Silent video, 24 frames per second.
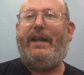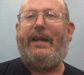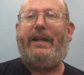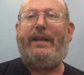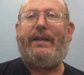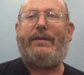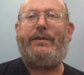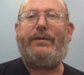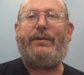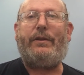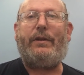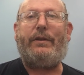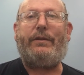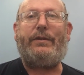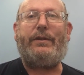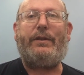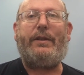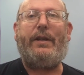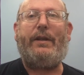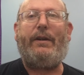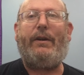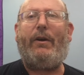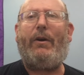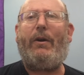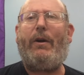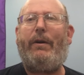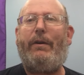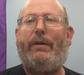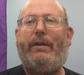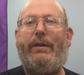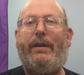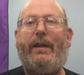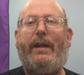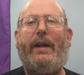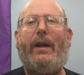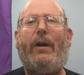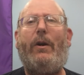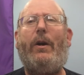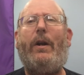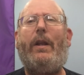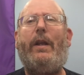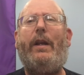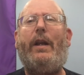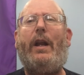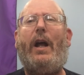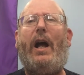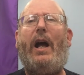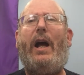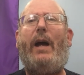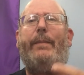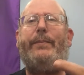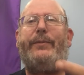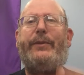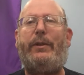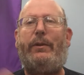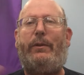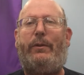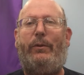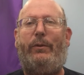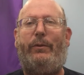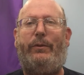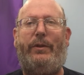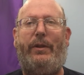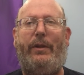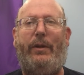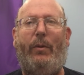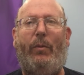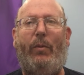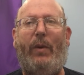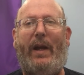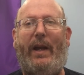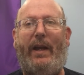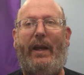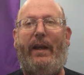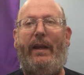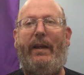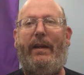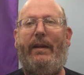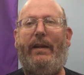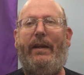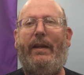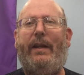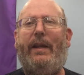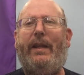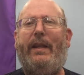It's just they aren't an obstacle to the way.